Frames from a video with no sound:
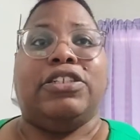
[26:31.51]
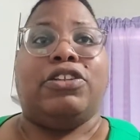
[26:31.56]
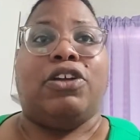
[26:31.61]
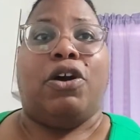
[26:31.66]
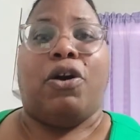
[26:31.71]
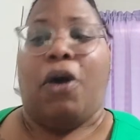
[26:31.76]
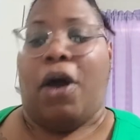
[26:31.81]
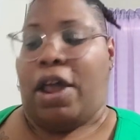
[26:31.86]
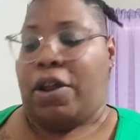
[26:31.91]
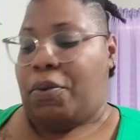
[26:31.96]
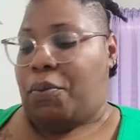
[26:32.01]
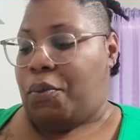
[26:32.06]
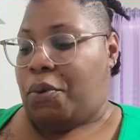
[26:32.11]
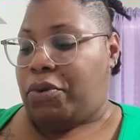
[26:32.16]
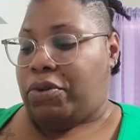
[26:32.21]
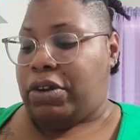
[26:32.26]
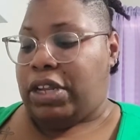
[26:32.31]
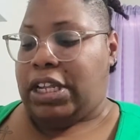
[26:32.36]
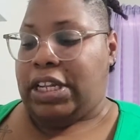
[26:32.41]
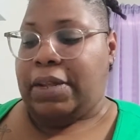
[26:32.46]
You know, I don't
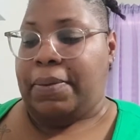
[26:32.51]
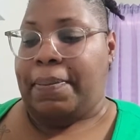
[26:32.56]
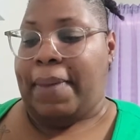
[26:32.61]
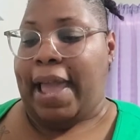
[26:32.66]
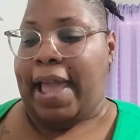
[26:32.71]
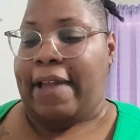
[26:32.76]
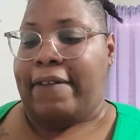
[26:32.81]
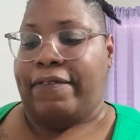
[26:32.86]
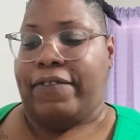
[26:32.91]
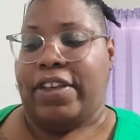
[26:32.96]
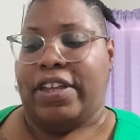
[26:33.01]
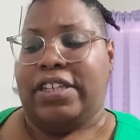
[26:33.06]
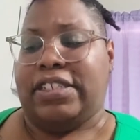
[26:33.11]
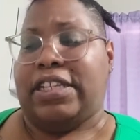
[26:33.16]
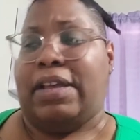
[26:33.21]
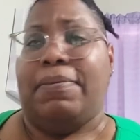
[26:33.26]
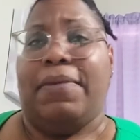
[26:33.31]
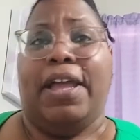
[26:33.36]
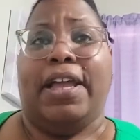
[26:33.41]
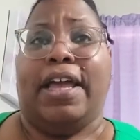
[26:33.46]
want any bad
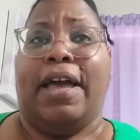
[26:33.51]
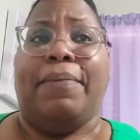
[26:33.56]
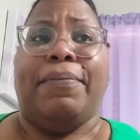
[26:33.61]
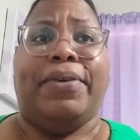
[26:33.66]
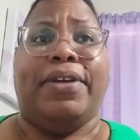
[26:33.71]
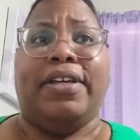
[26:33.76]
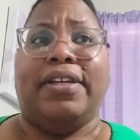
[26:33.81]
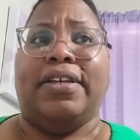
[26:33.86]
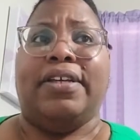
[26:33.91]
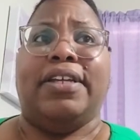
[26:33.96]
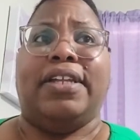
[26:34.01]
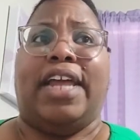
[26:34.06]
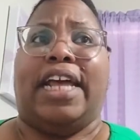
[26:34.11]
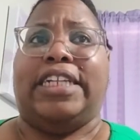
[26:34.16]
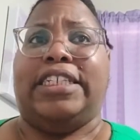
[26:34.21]
feelings. I'm like, I'm good.